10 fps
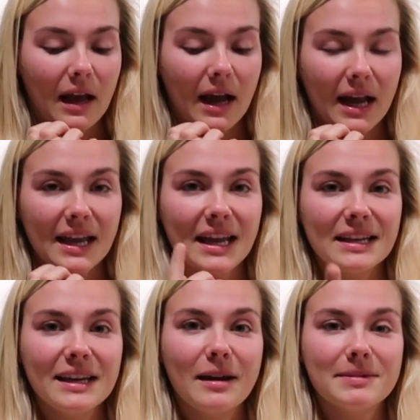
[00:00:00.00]
I
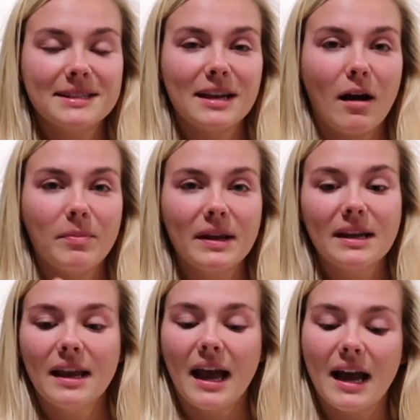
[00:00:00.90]
ended up
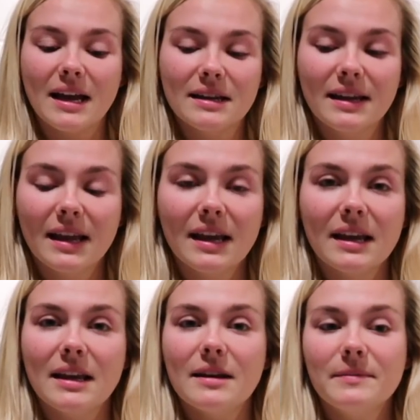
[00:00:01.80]
stopping at
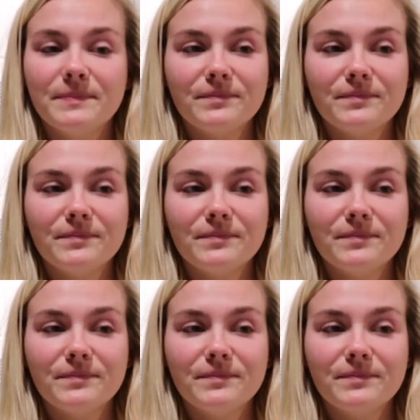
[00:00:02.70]
a